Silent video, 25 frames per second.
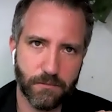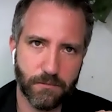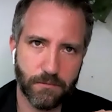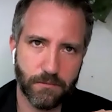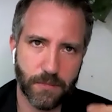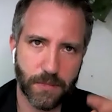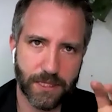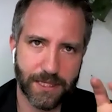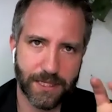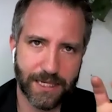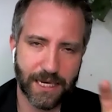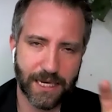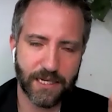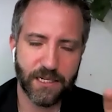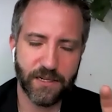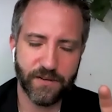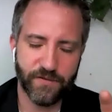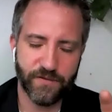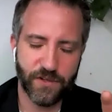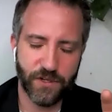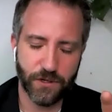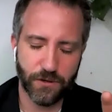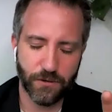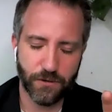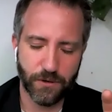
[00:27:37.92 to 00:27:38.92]
attentive
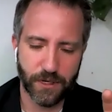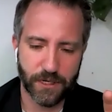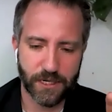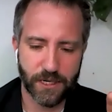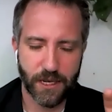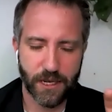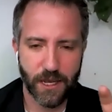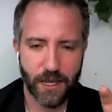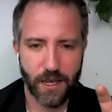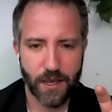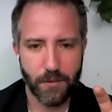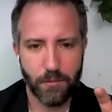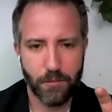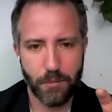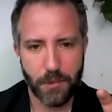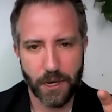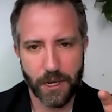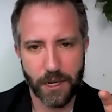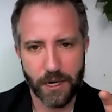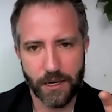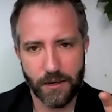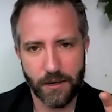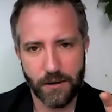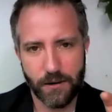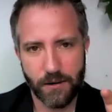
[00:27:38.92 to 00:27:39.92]
to it, but
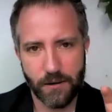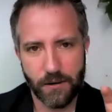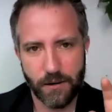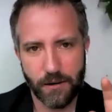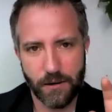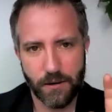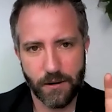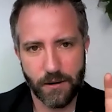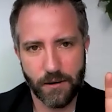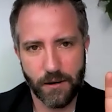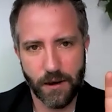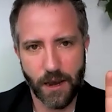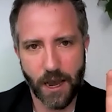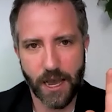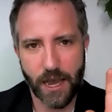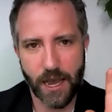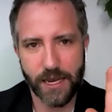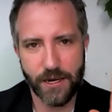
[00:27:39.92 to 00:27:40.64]
I